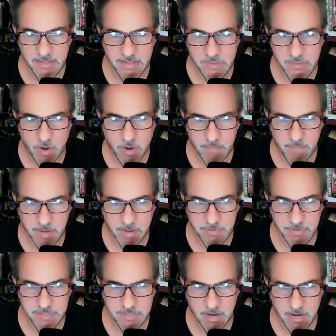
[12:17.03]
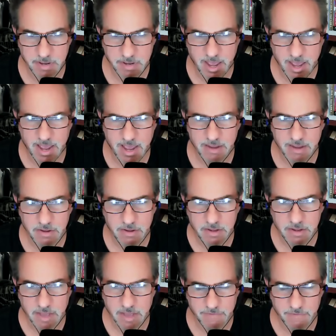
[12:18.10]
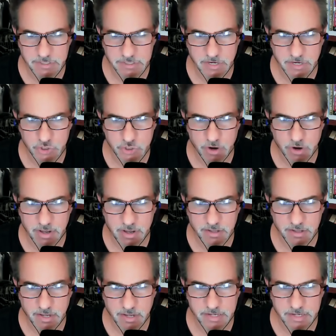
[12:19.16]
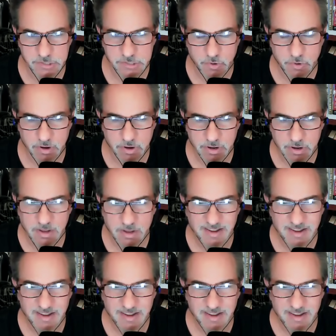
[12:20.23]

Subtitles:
That's why people say to me, hey, have you seen Journey on the latest tour?